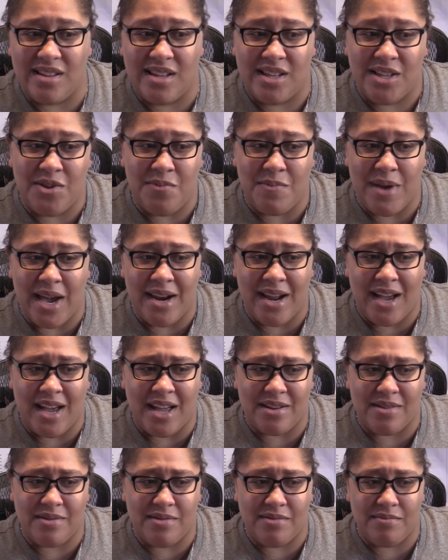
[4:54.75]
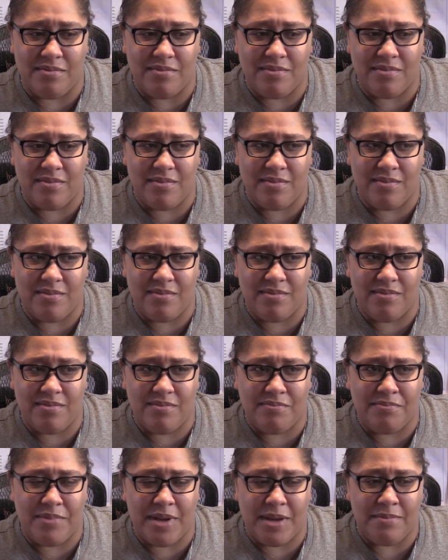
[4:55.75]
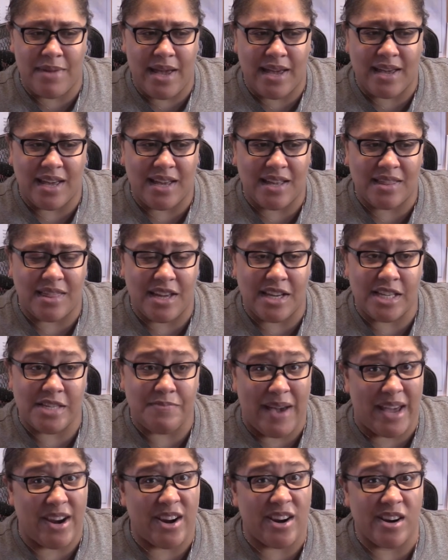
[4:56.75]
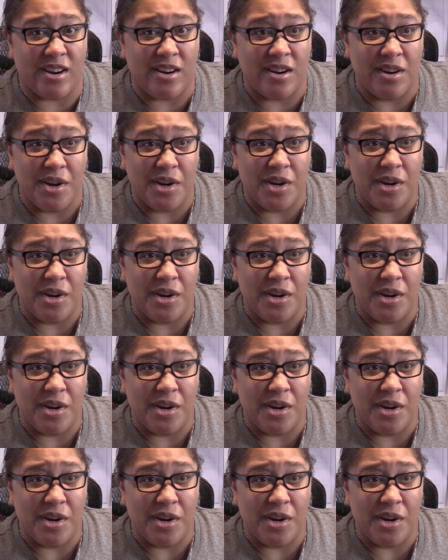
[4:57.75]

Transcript: you may not be making things better,